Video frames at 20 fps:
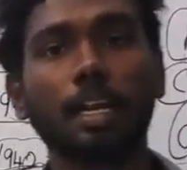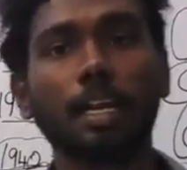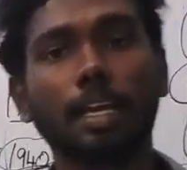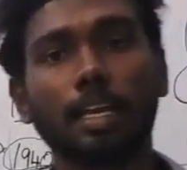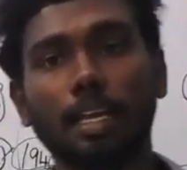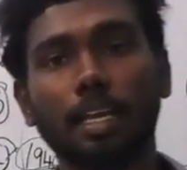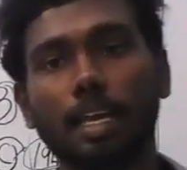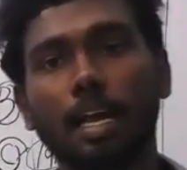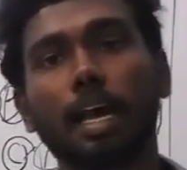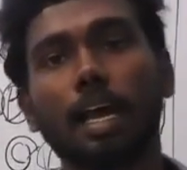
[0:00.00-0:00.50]

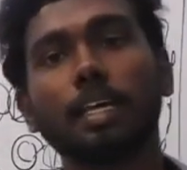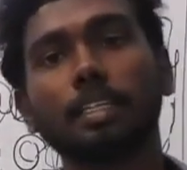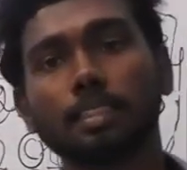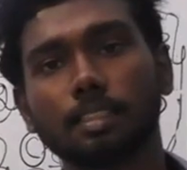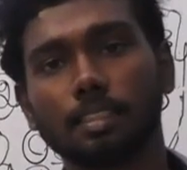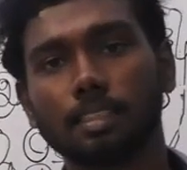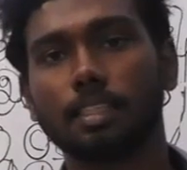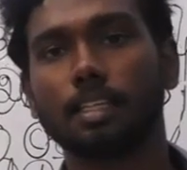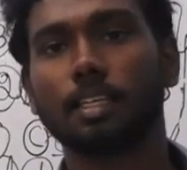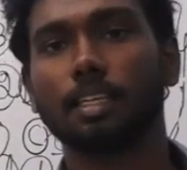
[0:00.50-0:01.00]
he has
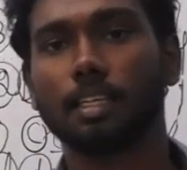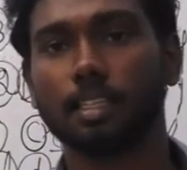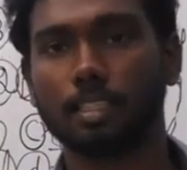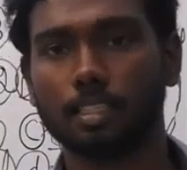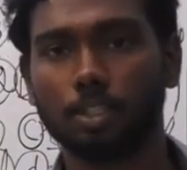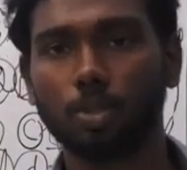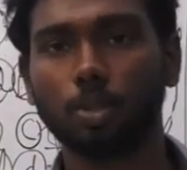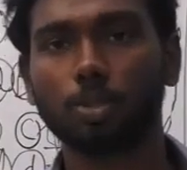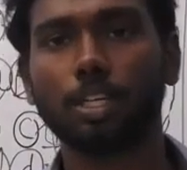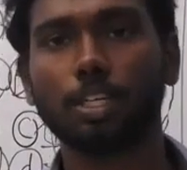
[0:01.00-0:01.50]

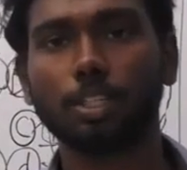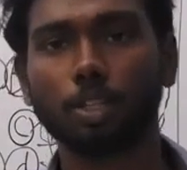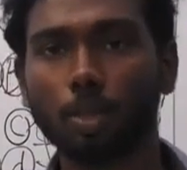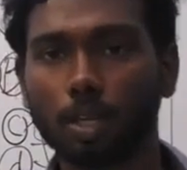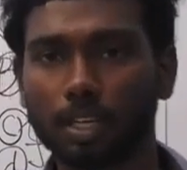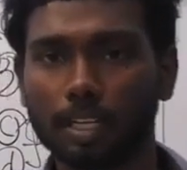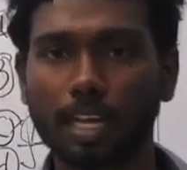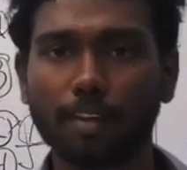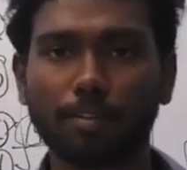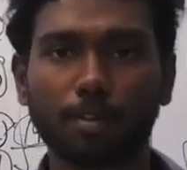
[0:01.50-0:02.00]
chosen to
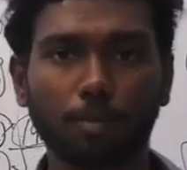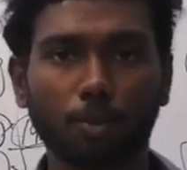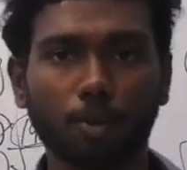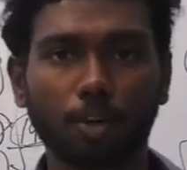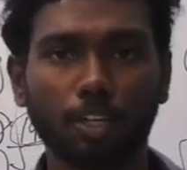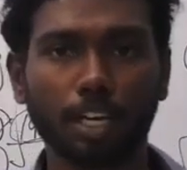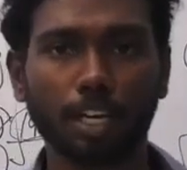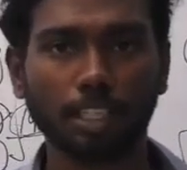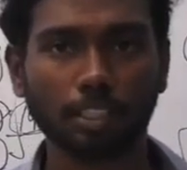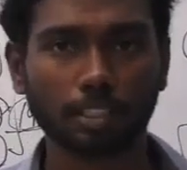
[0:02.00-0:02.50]
retire from
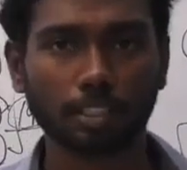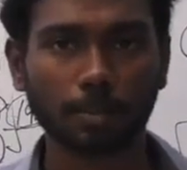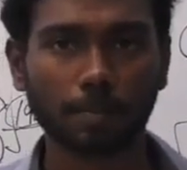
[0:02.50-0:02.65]
ODIs.